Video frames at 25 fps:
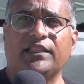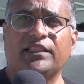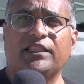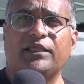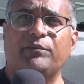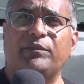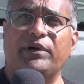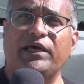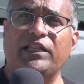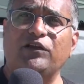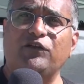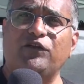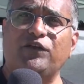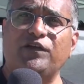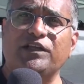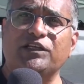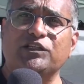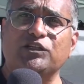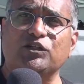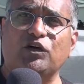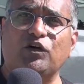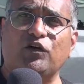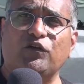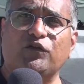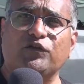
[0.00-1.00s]
The
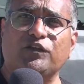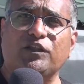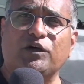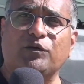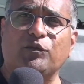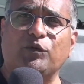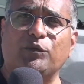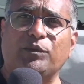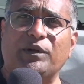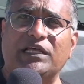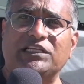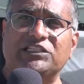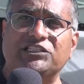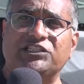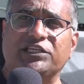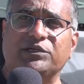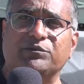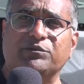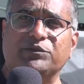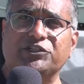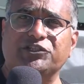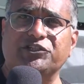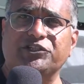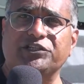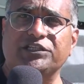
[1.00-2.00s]
benefit of
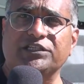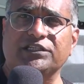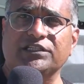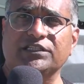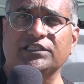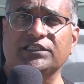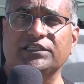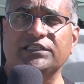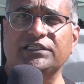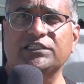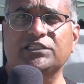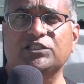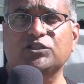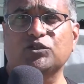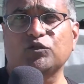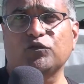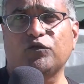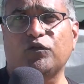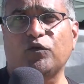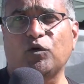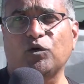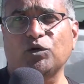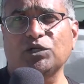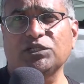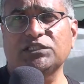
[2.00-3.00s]
thermoplastic material is
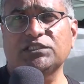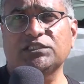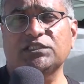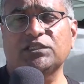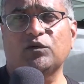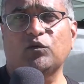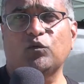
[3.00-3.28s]
twofold.